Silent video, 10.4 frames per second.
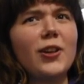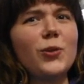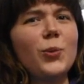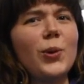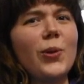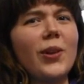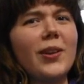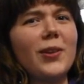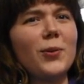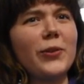Because we
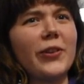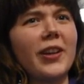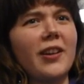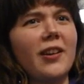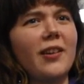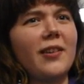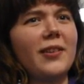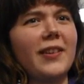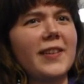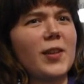thought there was like
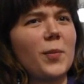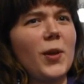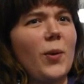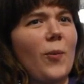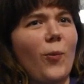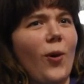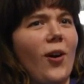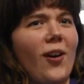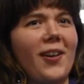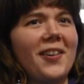something went
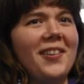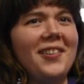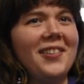wrong.